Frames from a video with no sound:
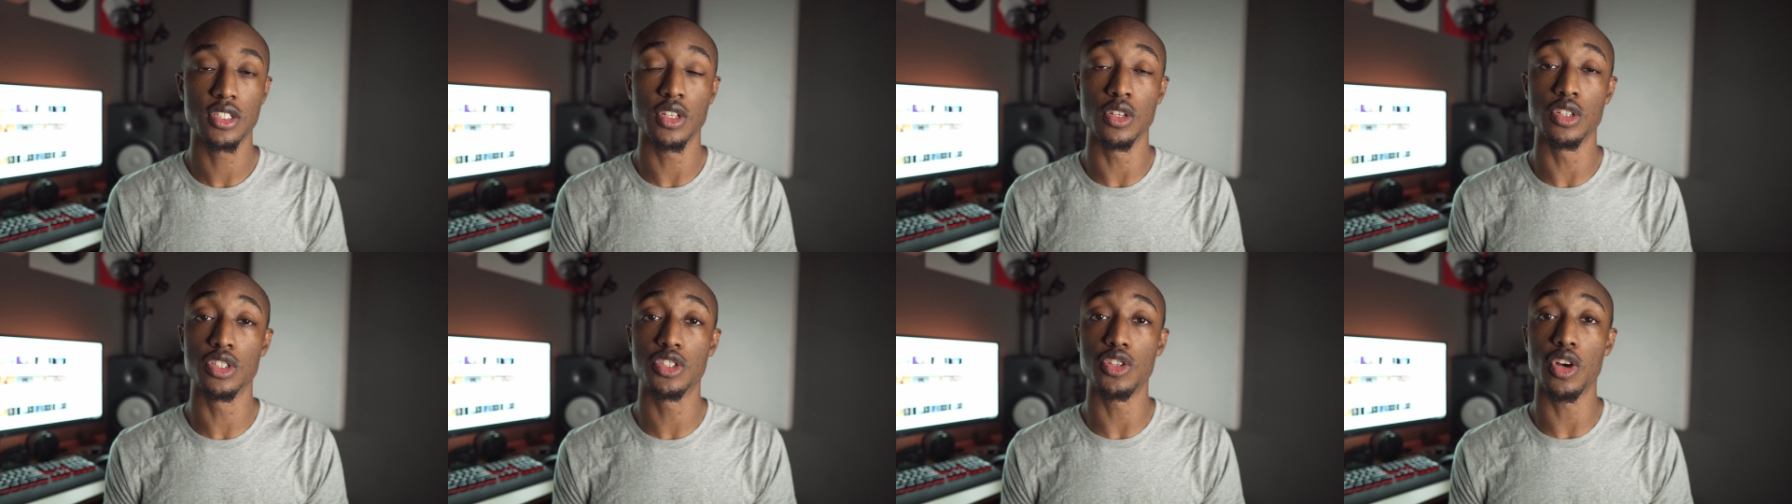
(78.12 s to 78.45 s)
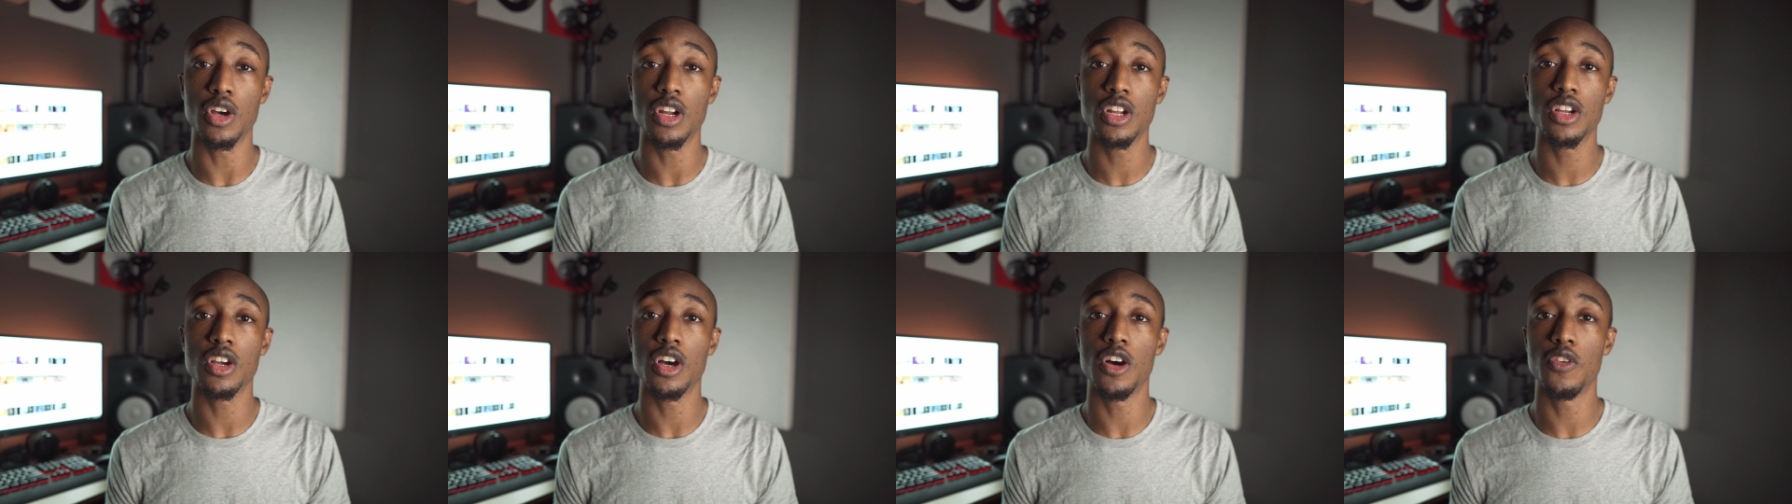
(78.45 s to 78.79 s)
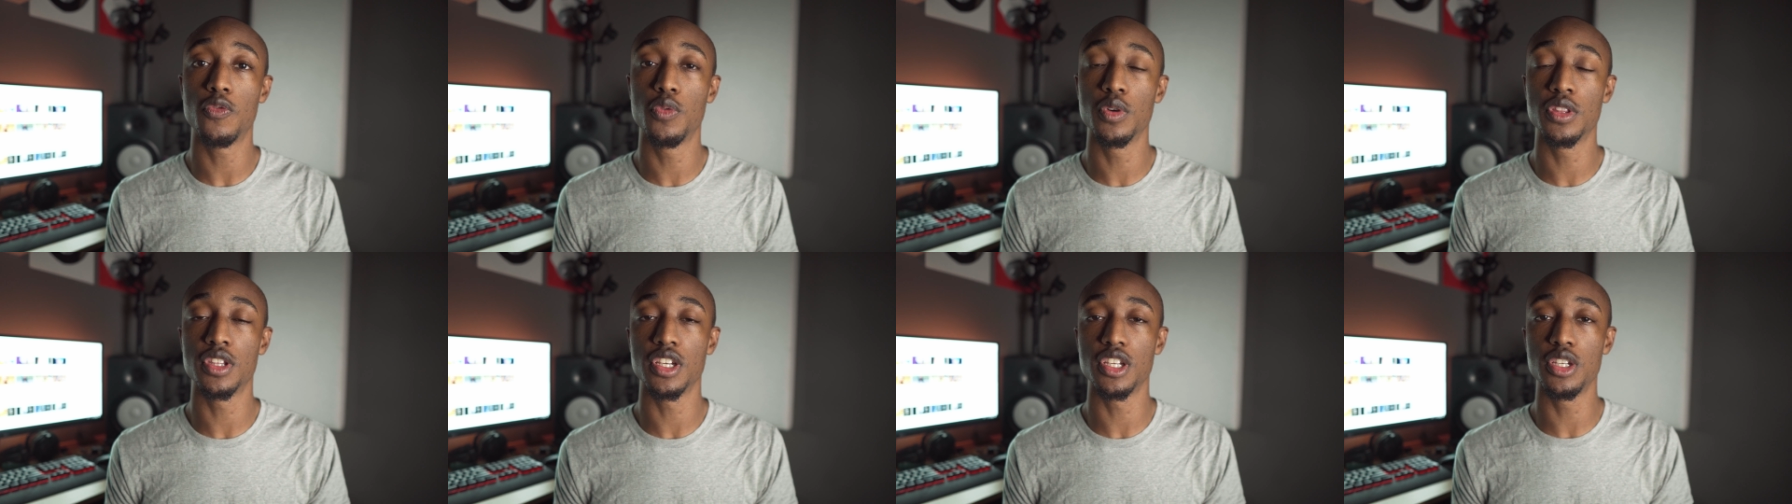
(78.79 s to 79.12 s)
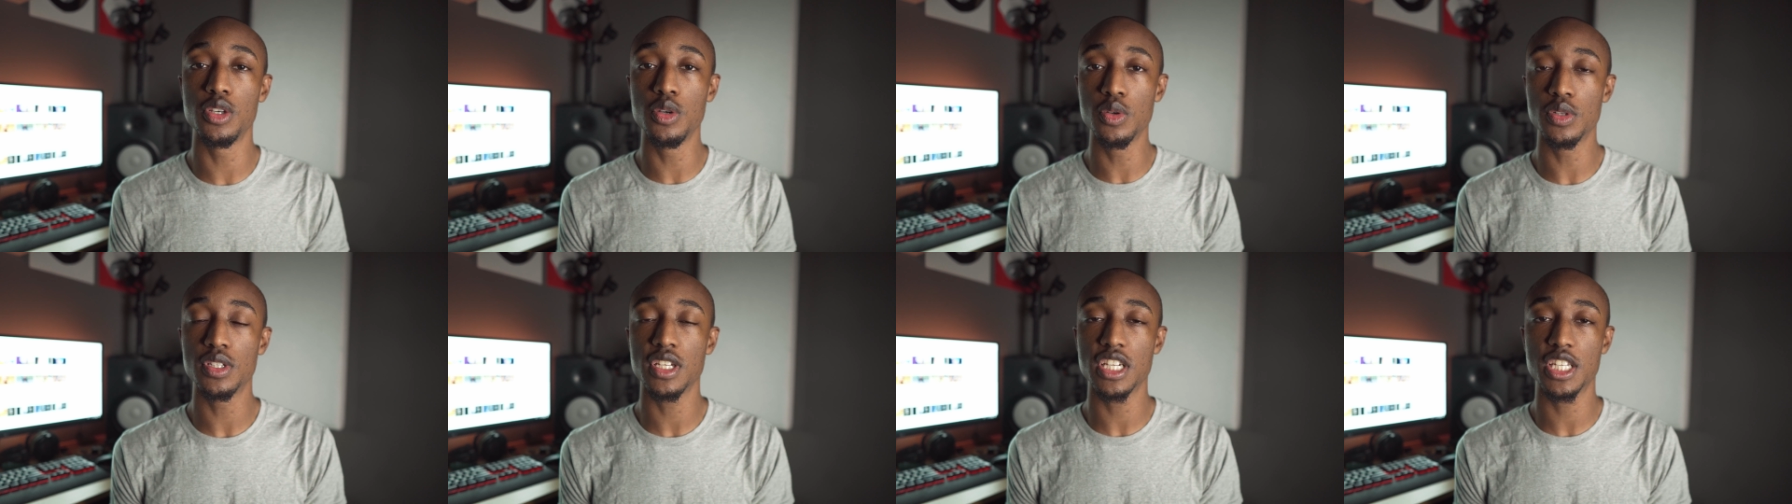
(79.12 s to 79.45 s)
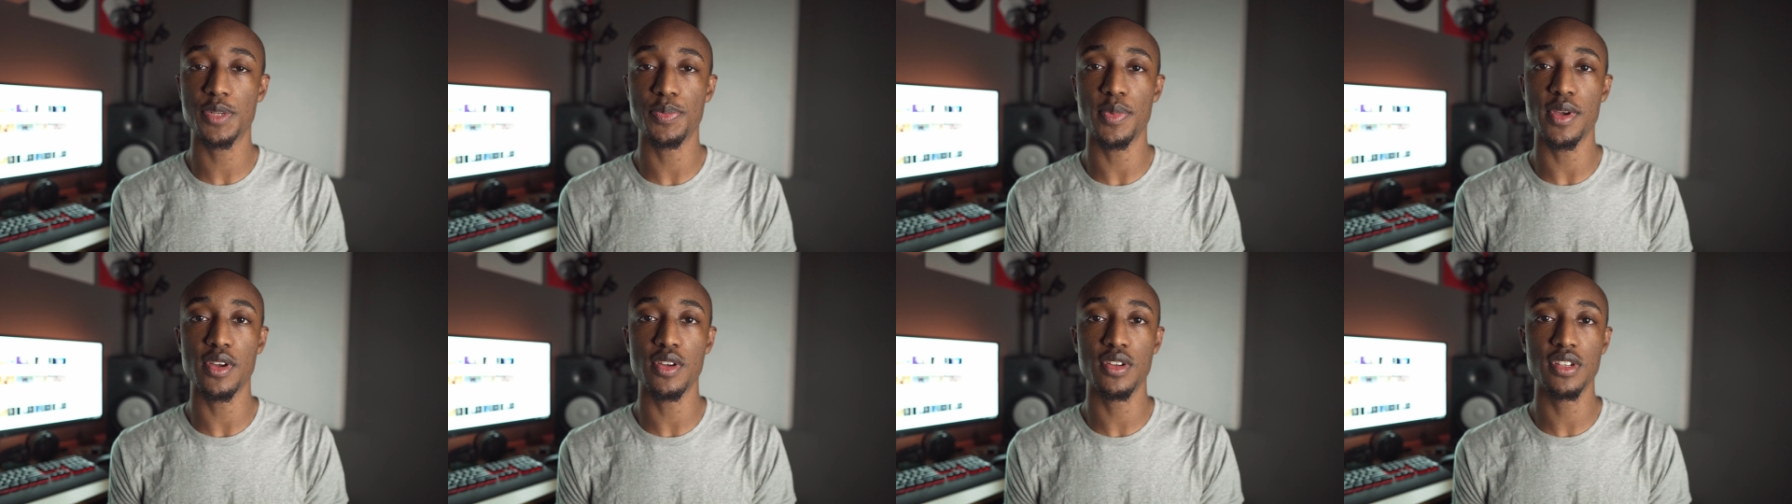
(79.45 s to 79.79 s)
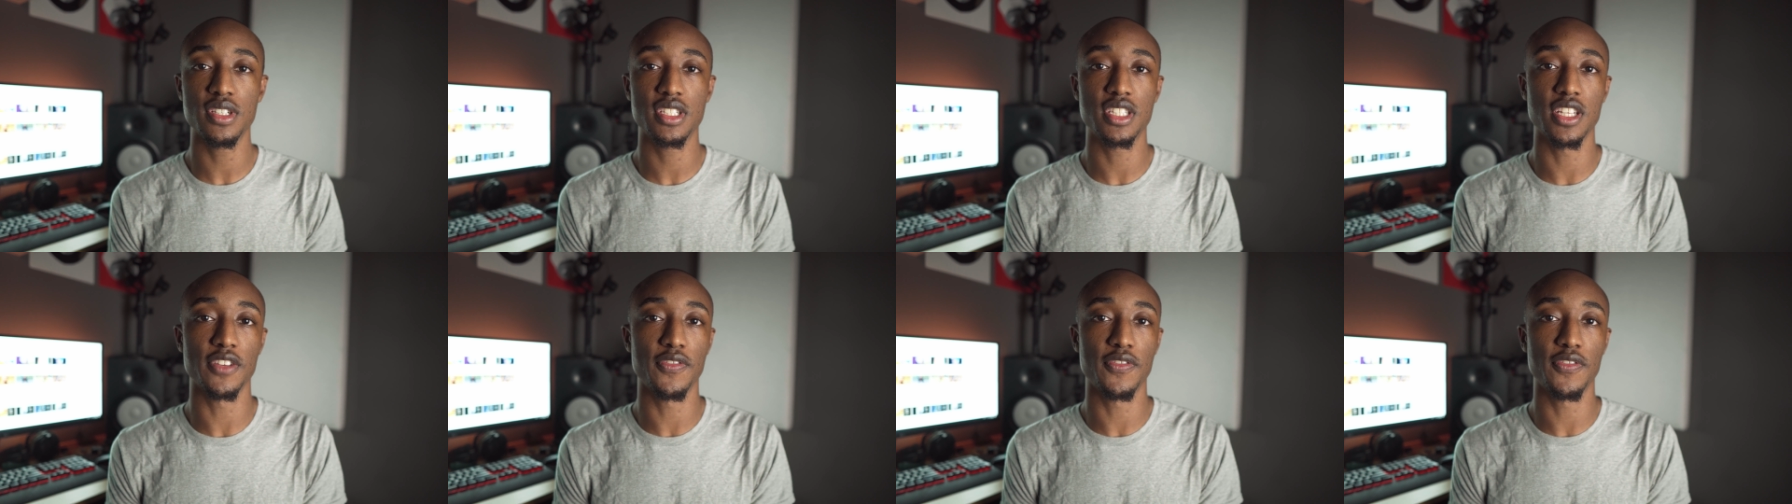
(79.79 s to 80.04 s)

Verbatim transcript: So starting off with the user experience,